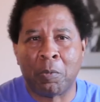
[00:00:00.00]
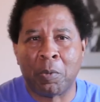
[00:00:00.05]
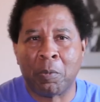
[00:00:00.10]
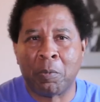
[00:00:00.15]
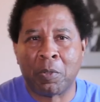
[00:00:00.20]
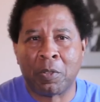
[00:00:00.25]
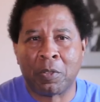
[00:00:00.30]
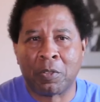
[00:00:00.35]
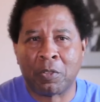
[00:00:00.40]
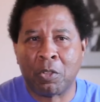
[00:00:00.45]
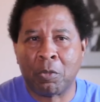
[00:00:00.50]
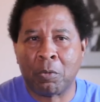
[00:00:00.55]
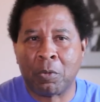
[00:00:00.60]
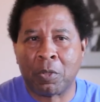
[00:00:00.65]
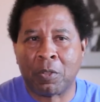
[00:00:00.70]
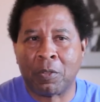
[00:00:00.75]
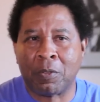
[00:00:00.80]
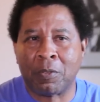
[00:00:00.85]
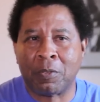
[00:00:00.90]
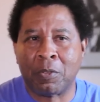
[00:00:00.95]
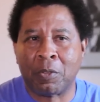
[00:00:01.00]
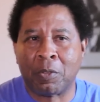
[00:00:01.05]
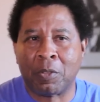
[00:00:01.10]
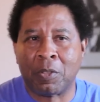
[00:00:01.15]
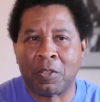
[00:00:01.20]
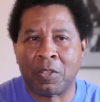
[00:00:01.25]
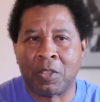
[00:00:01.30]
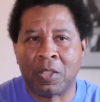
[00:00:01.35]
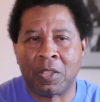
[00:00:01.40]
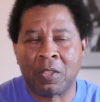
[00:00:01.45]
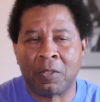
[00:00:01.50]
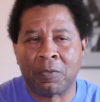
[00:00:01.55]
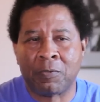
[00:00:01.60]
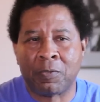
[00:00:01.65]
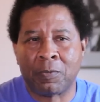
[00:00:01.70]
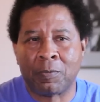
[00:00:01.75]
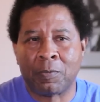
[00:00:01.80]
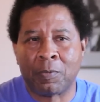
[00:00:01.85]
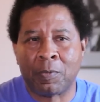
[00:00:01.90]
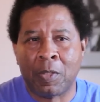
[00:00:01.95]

We want the story co- to continue for,